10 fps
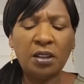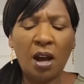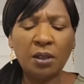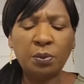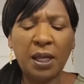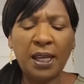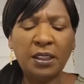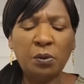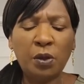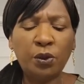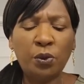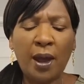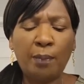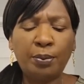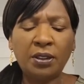talked with anyone who
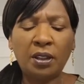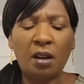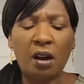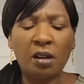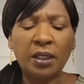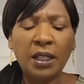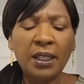happened along.